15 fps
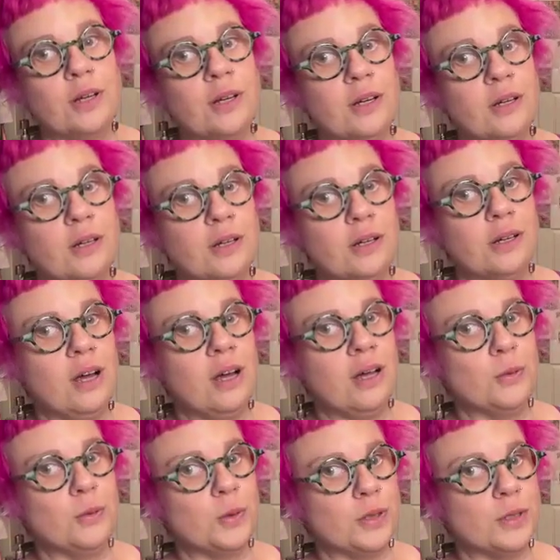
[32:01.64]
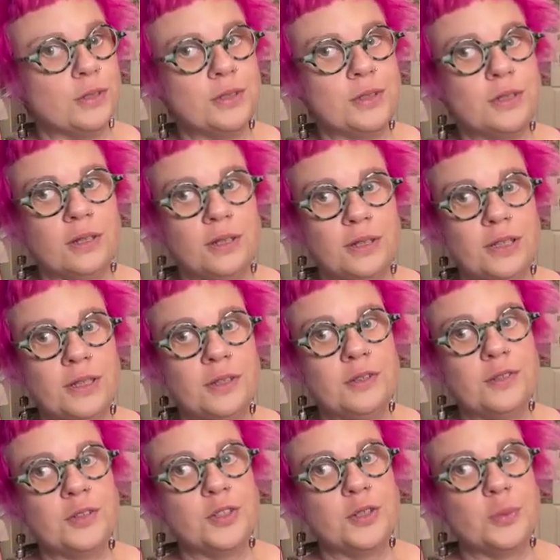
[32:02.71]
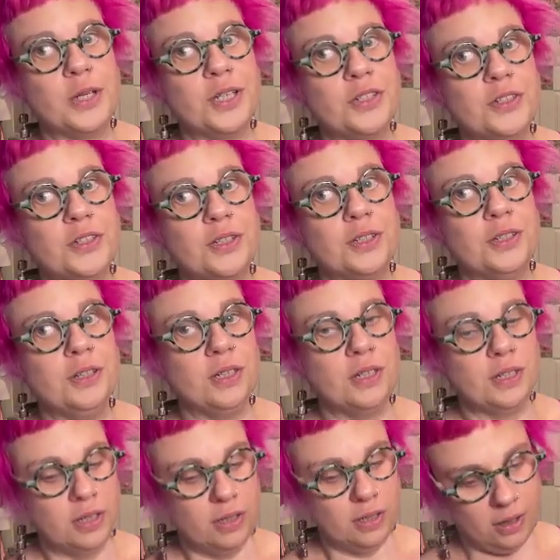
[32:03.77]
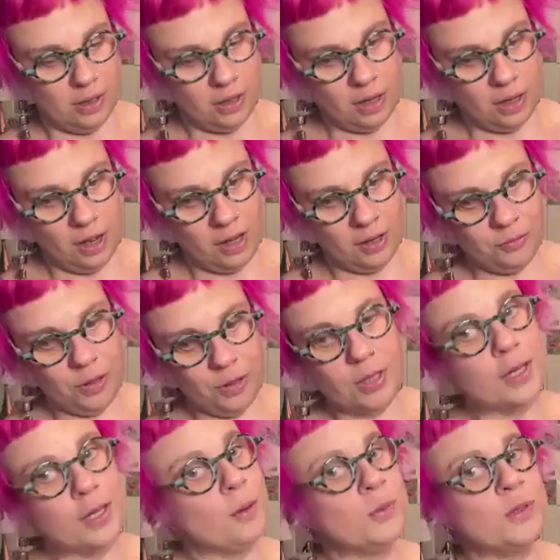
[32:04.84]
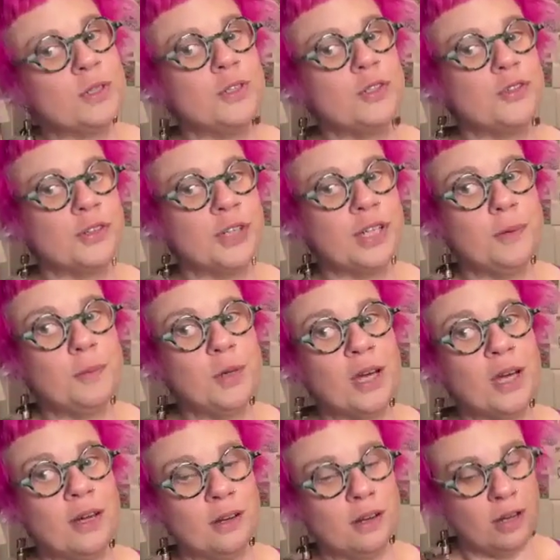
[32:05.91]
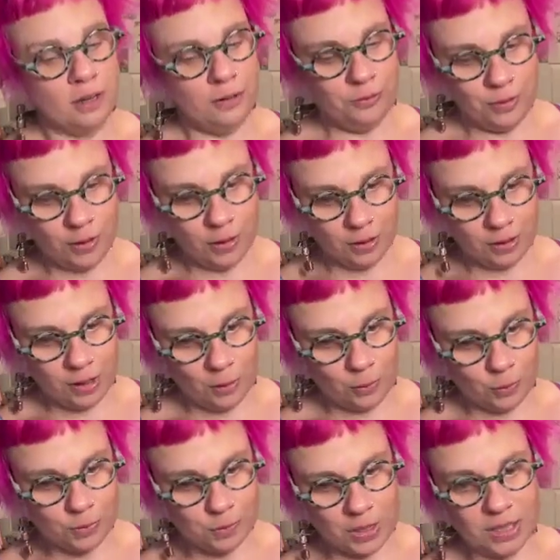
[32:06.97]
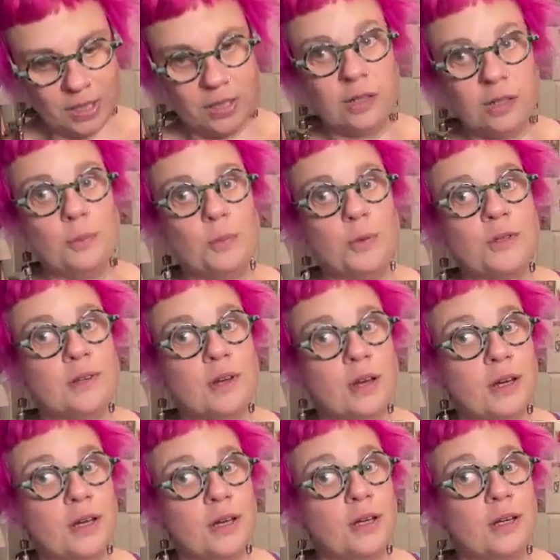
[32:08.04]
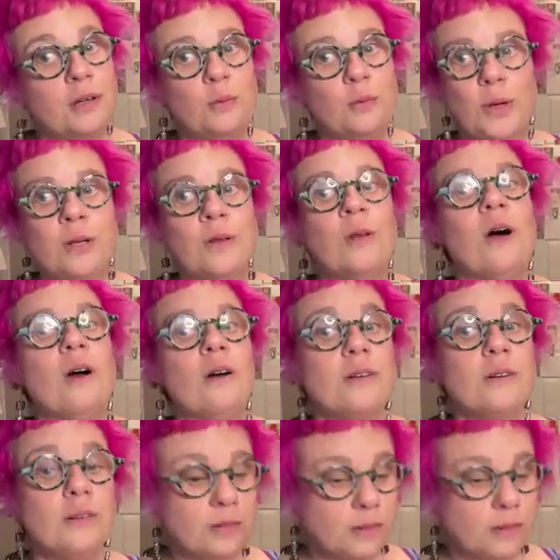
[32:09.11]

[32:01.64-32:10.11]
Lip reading: I was in this situation. I felt like I was in a dream and I felt like I was making it up as I went along.